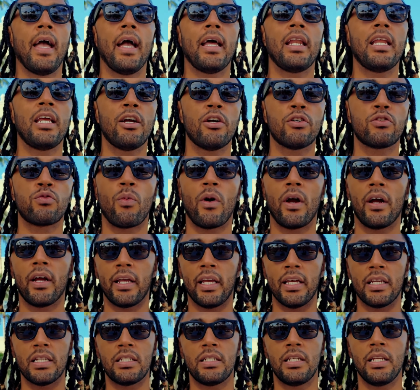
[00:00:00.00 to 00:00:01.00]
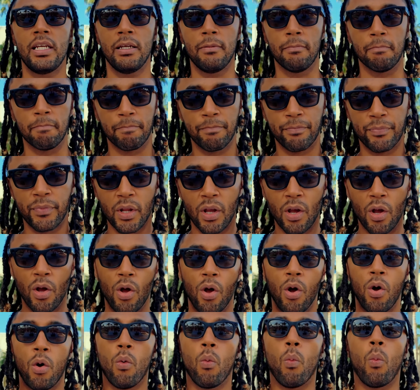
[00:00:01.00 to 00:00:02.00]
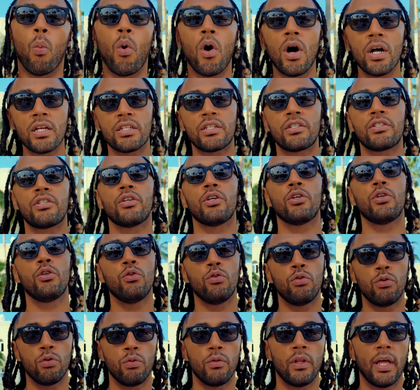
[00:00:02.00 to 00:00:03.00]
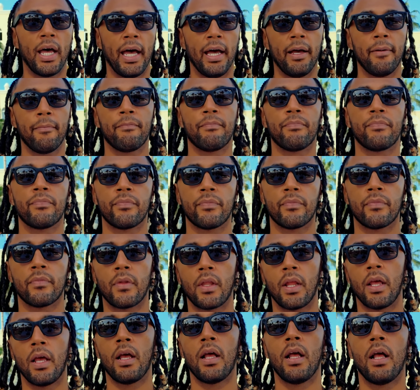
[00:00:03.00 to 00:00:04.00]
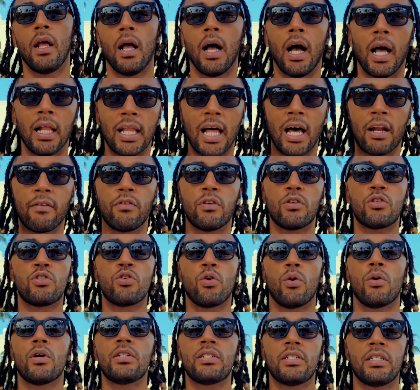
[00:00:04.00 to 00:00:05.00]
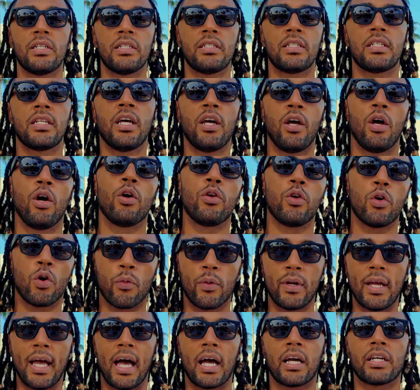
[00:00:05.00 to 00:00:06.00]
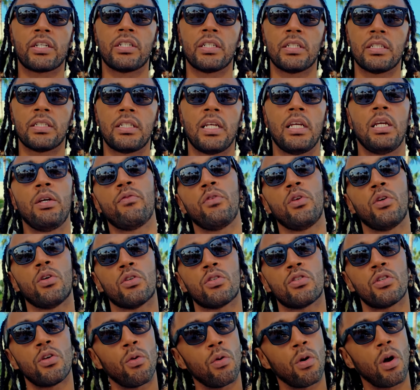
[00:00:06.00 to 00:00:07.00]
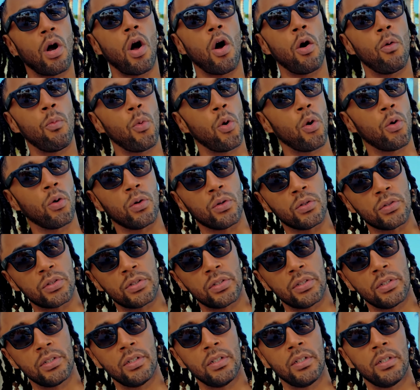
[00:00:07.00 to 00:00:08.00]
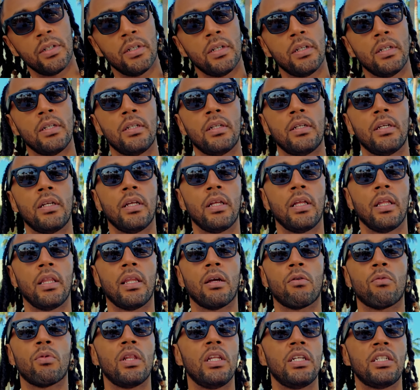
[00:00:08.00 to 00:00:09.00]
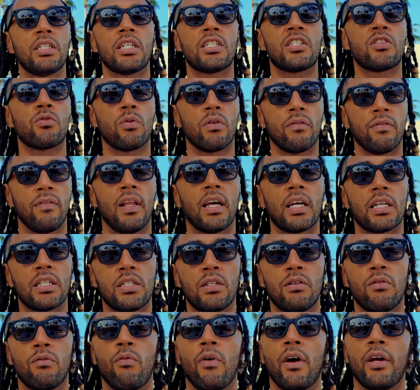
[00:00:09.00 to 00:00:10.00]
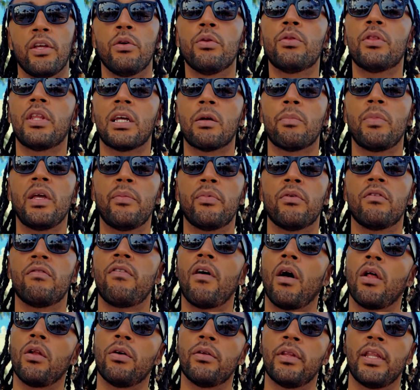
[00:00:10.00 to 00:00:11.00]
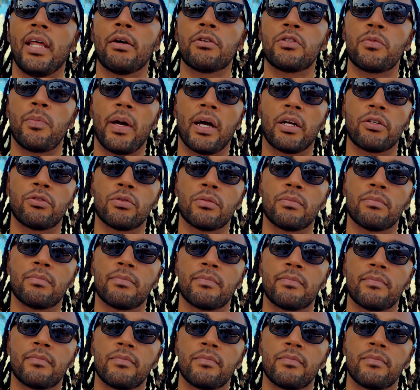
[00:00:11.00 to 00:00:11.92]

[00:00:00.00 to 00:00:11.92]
And here's where it gets deep. Once you do that, a lot of your choices, your reactions, even your so-called morals, they're really just a reflection of where you think people fall on that spectrum.